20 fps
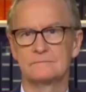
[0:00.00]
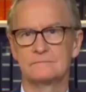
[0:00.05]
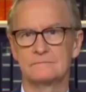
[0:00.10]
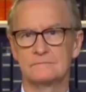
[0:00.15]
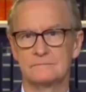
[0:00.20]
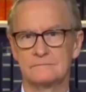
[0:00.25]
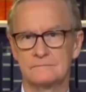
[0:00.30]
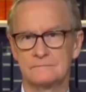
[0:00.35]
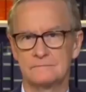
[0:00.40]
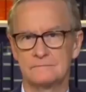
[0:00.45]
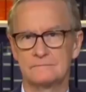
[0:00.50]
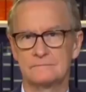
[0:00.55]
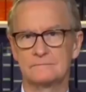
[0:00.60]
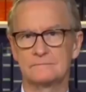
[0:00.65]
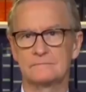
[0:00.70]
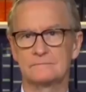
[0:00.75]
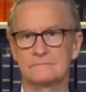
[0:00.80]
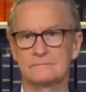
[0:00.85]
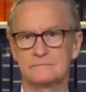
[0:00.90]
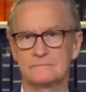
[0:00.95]

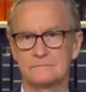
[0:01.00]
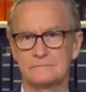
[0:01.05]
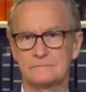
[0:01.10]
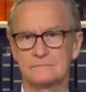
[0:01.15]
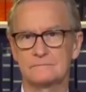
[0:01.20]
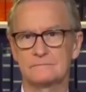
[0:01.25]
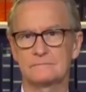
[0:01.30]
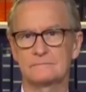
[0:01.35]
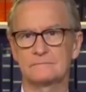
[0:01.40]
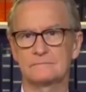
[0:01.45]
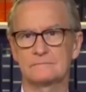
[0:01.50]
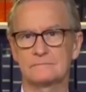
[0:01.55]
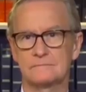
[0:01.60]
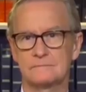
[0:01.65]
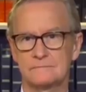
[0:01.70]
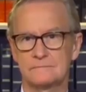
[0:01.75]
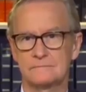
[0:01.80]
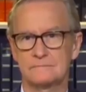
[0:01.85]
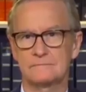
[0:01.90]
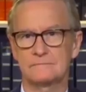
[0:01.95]

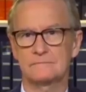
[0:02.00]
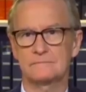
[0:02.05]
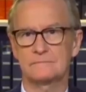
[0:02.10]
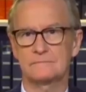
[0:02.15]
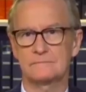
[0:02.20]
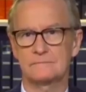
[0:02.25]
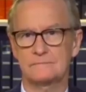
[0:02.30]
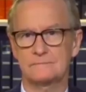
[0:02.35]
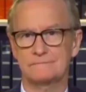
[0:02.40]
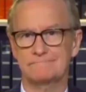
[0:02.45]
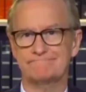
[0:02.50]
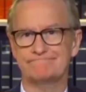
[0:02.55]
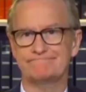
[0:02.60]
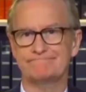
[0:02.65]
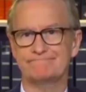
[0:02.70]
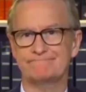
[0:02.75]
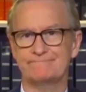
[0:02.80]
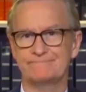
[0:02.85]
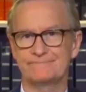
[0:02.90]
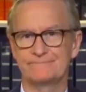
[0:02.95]

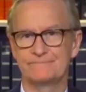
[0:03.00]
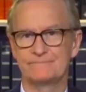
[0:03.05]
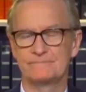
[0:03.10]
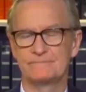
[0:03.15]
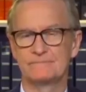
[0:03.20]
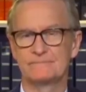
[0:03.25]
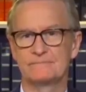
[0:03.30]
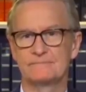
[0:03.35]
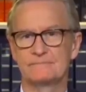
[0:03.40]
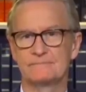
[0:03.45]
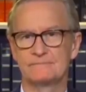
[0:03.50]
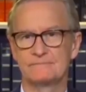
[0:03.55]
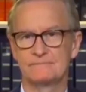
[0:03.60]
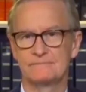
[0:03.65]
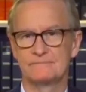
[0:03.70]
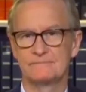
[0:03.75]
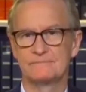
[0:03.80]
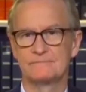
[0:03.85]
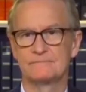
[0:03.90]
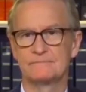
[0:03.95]

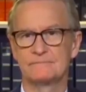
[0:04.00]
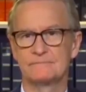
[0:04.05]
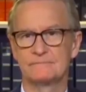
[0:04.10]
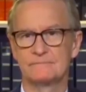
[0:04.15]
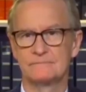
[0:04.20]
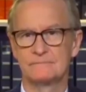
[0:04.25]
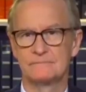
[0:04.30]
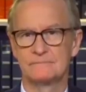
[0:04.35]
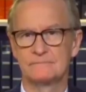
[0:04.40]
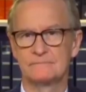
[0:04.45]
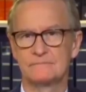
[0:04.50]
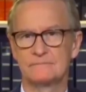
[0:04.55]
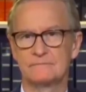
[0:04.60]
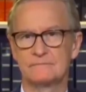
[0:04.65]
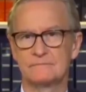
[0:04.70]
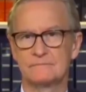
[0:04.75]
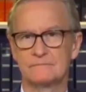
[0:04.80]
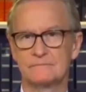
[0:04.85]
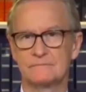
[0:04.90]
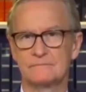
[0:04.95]

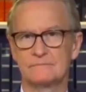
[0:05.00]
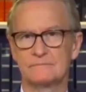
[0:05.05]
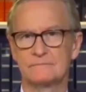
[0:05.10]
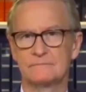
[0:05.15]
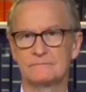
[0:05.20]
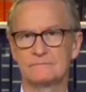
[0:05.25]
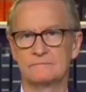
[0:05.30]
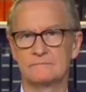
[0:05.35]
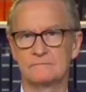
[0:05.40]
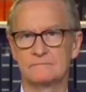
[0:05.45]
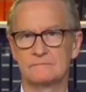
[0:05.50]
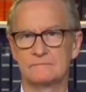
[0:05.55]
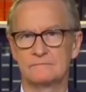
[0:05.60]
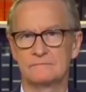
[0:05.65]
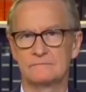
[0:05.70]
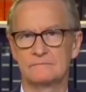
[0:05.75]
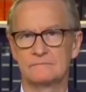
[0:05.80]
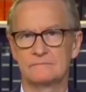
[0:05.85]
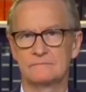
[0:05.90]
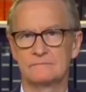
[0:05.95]

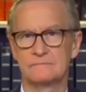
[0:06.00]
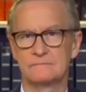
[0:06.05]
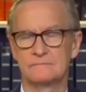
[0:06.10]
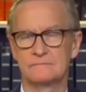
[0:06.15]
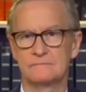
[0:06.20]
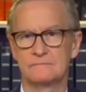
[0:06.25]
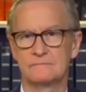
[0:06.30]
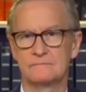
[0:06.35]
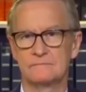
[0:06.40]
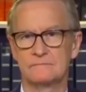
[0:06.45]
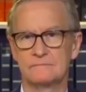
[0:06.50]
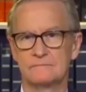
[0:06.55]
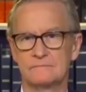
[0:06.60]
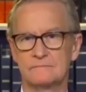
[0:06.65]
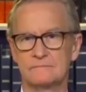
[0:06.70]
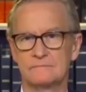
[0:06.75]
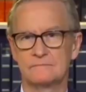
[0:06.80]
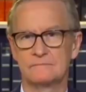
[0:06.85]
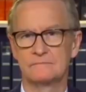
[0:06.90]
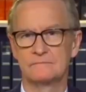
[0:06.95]

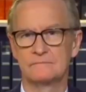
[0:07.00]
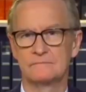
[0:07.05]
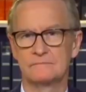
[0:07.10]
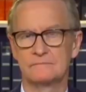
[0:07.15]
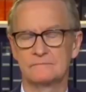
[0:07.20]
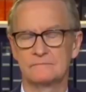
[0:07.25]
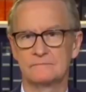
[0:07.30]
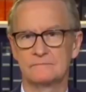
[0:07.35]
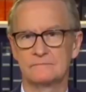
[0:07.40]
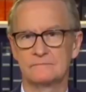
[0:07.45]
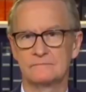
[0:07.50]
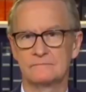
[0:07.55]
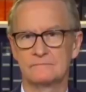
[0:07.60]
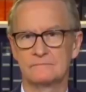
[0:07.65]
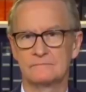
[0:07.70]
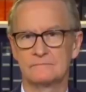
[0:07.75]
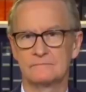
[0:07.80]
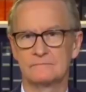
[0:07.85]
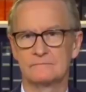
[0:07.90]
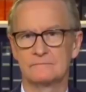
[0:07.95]
This person isn't speaking.